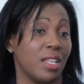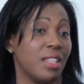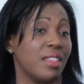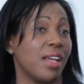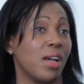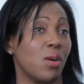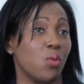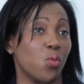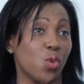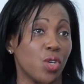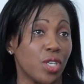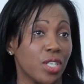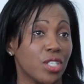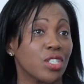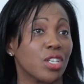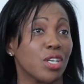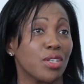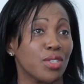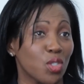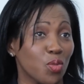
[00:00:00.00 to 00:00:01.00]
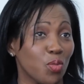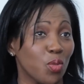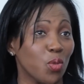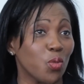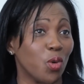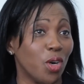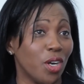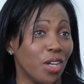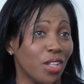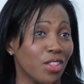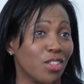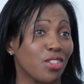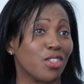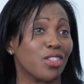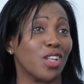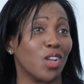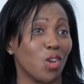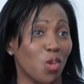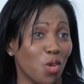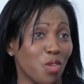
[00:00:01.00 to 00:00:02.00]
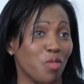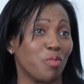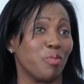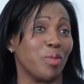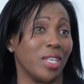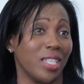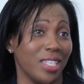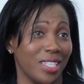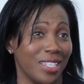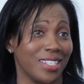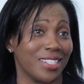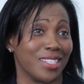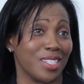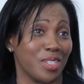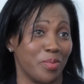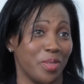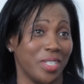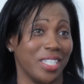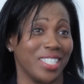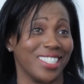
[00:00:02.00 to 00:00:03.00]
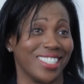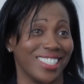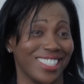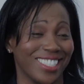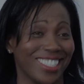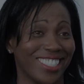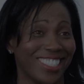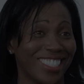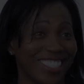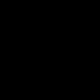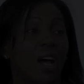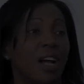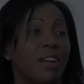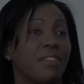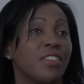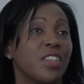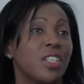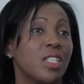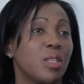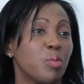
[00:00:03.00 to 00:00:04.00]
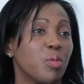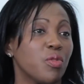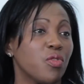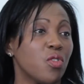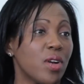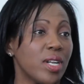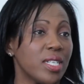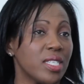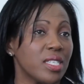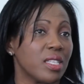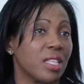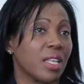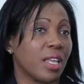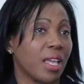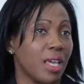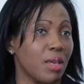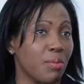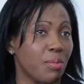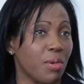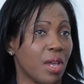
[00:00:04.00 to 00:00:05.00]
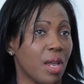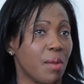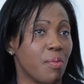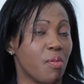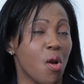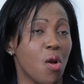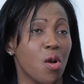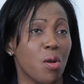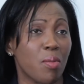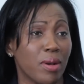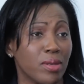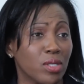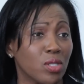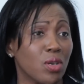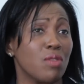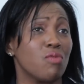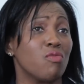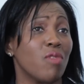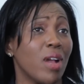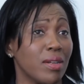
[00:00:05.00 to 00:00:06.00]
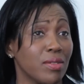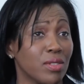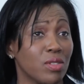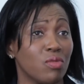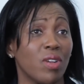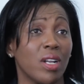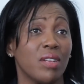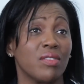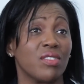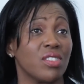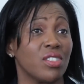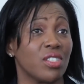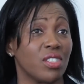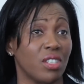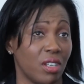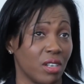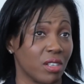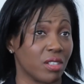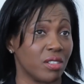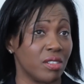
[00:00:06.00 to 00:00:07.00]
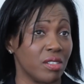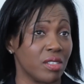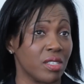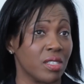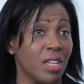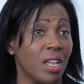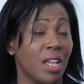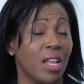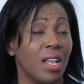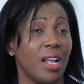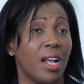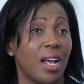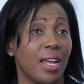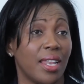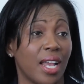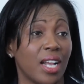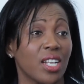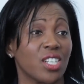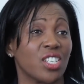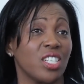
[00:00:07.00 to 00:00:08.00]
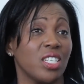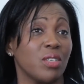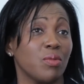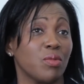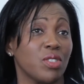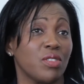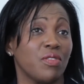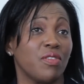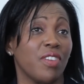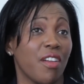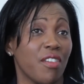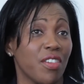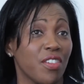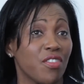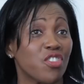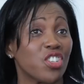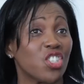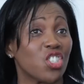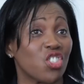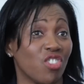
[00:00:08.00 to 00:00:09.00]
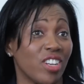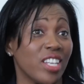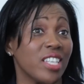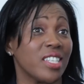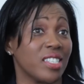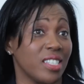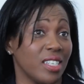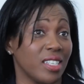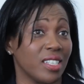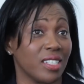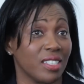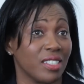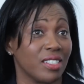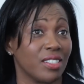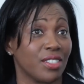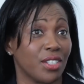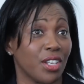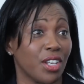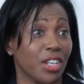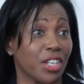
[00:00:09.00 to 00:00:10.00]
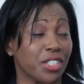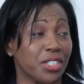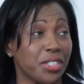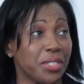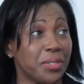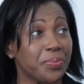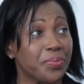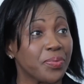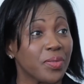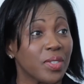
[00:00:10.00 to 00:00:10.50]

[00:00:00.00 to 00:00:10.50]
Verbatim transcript: That one is going to be worth a lot of money to me. I feel that before I did the KPI program, I was going round and round in circles, and actually it was a very frustrating circle.